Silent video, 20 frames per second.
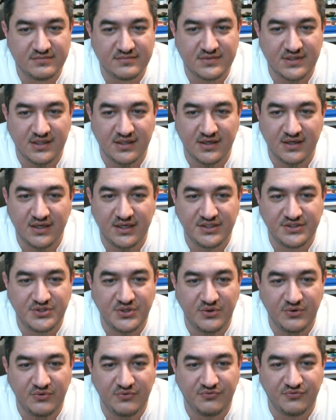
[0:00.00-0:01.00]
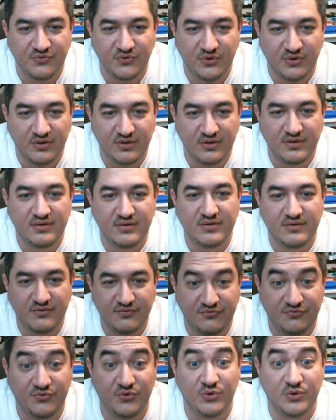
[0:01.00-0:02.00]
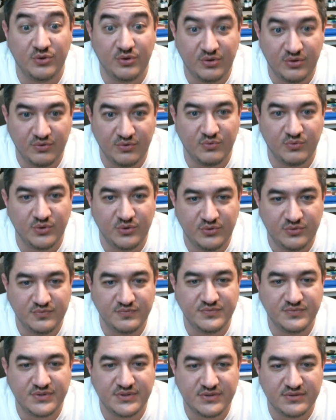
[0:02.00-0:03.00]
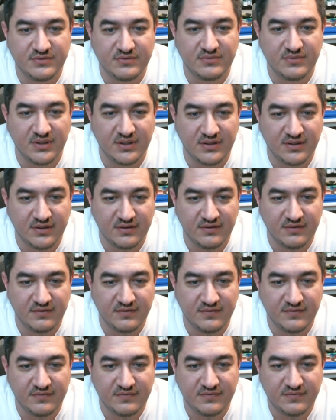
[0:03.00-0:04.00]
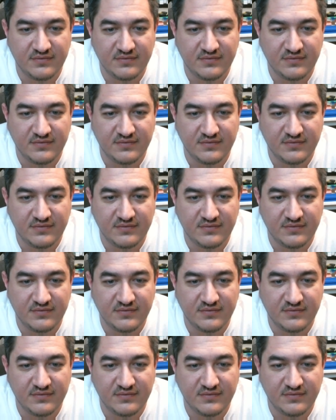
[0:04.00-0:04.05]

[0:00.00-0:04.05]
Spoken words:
clearing 2 full rooms worth of